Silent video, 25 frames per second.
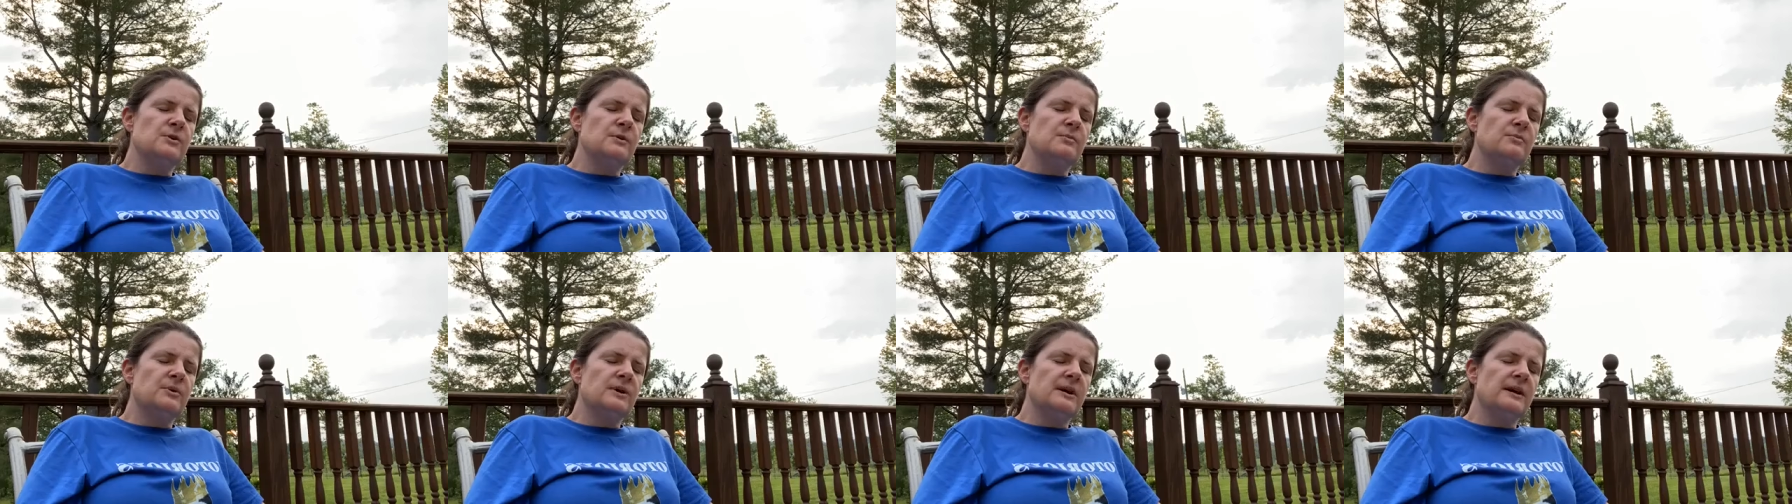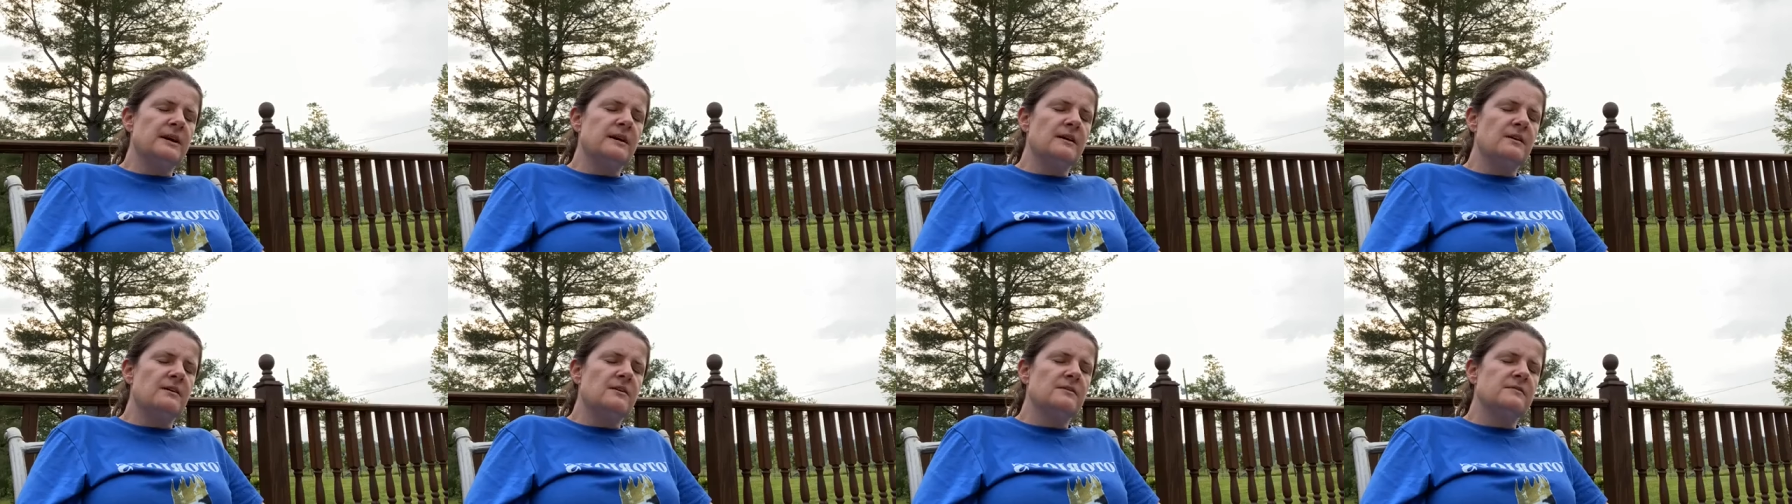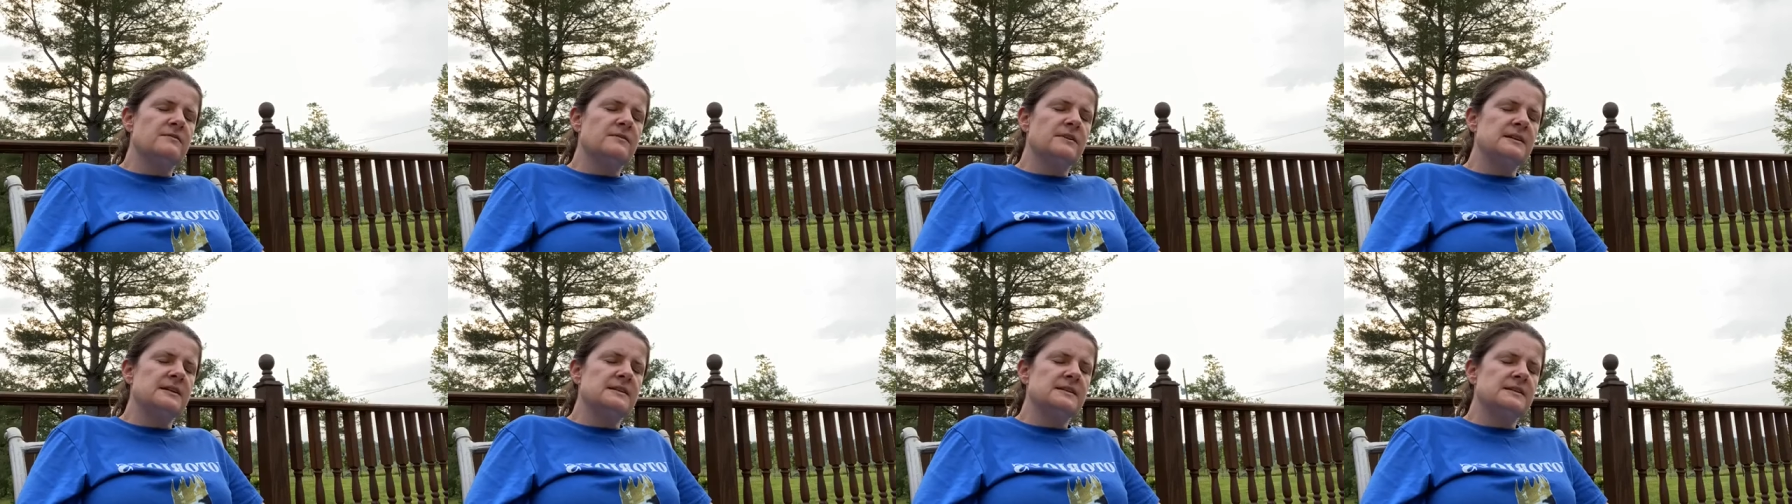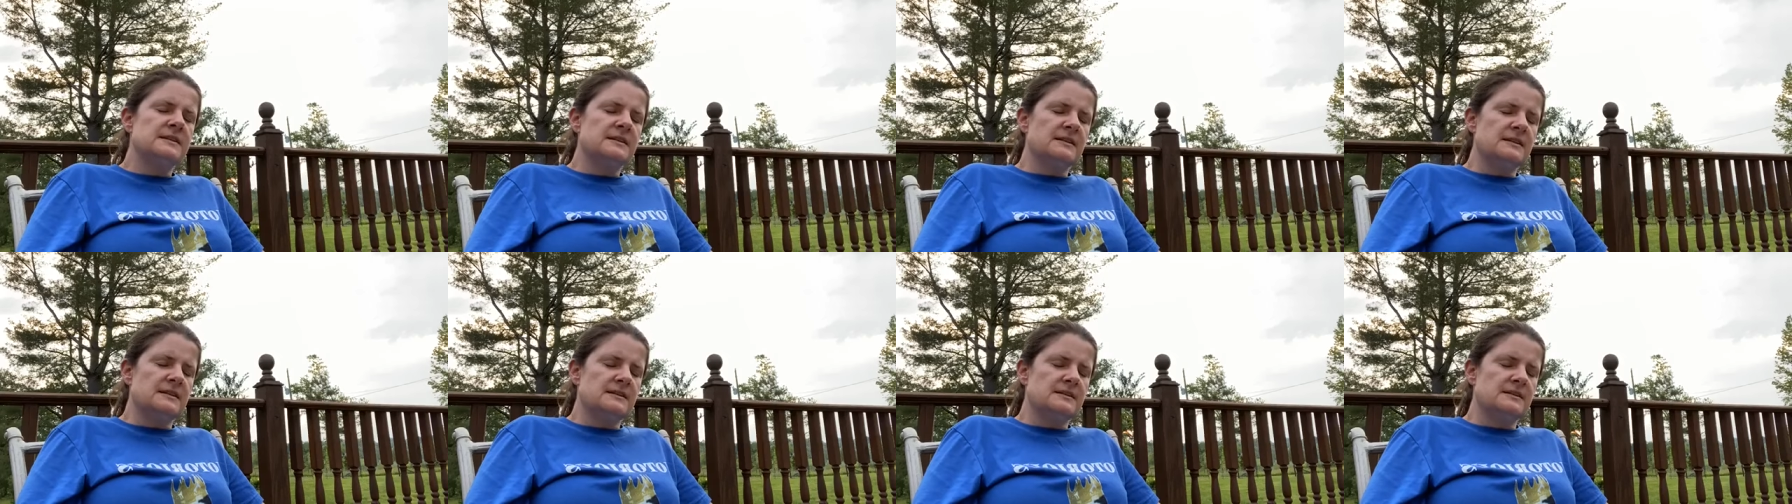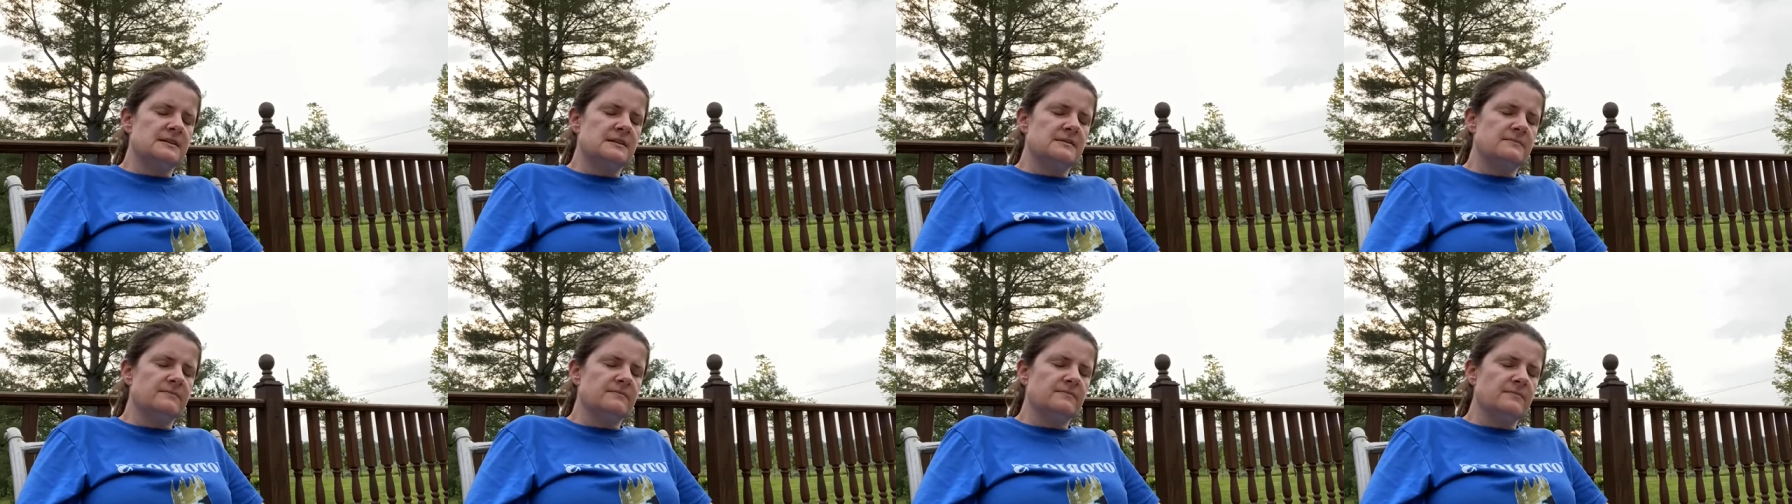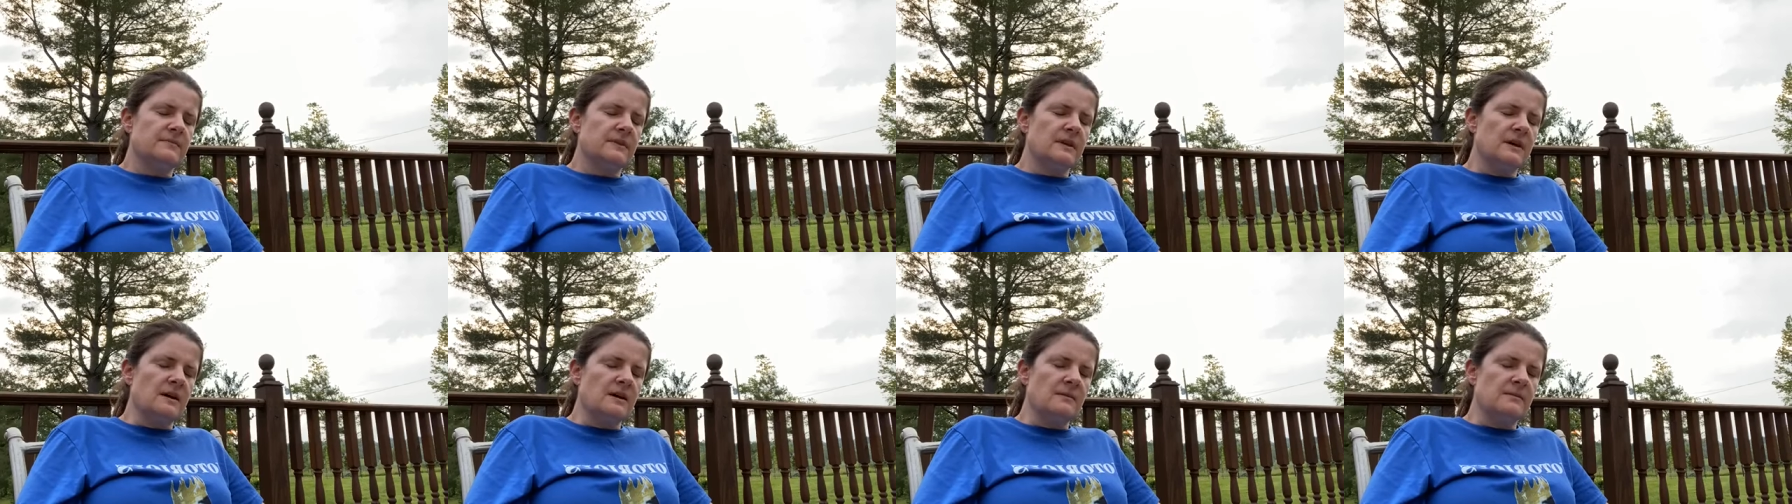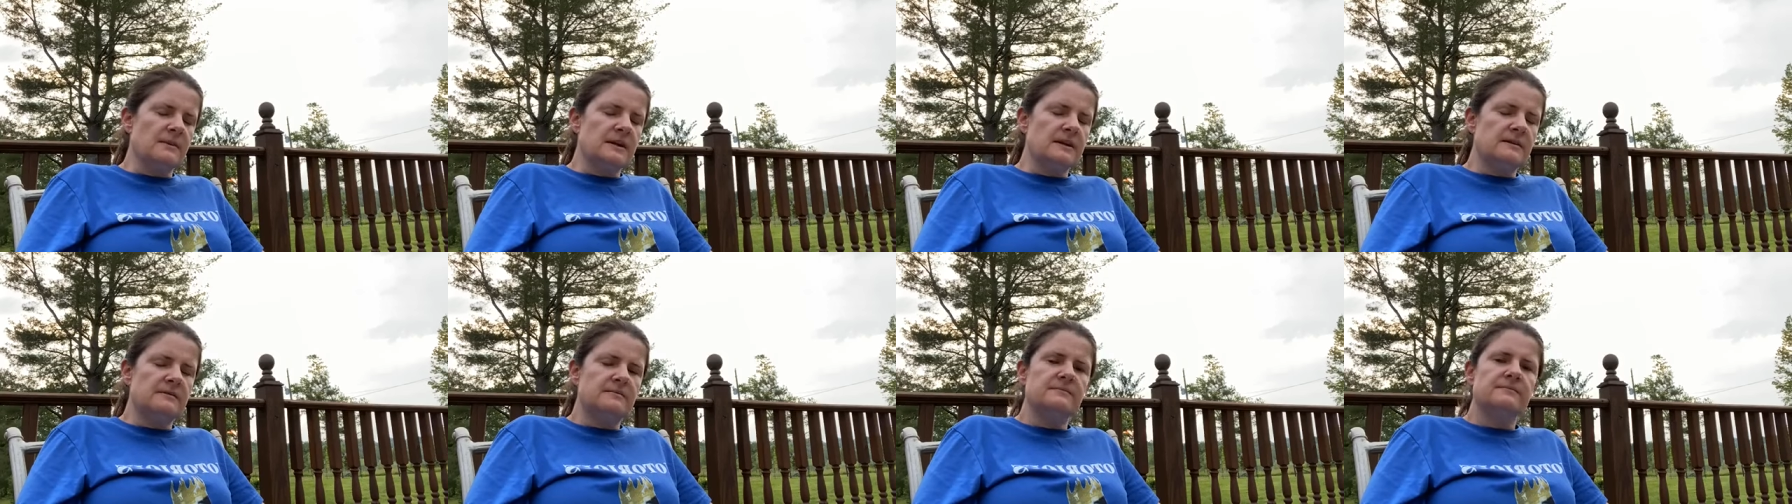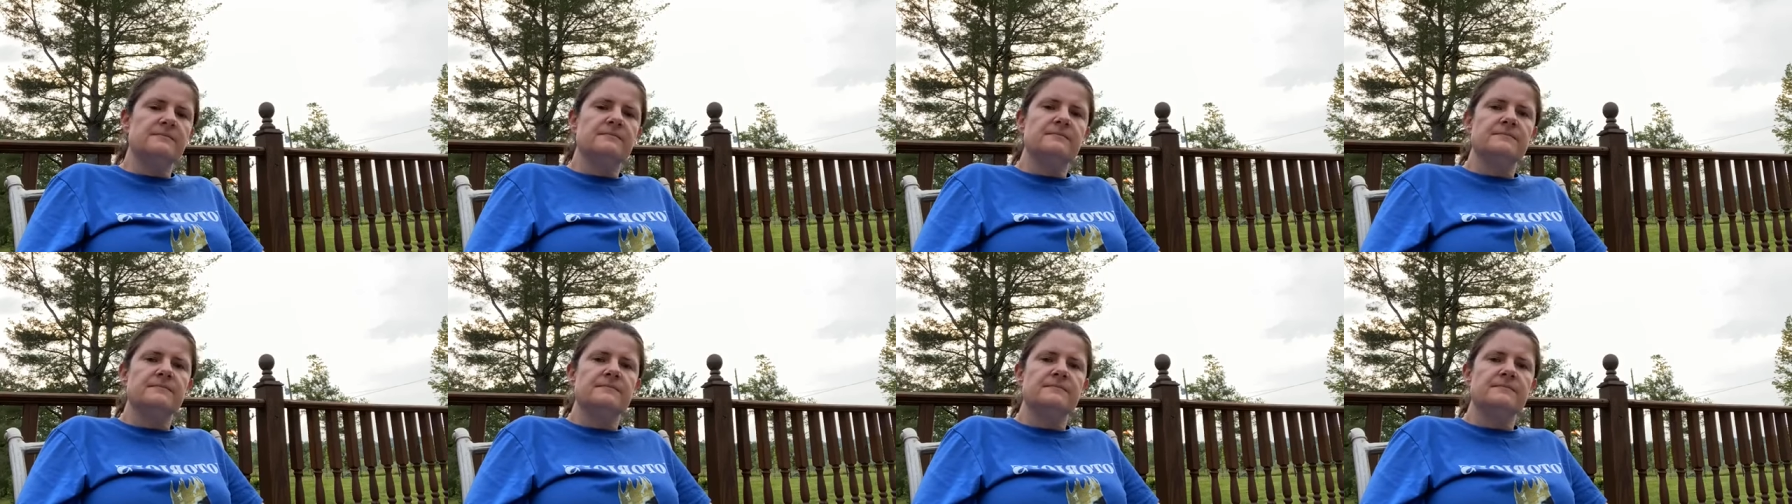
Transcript: we pray all of these things. Amen.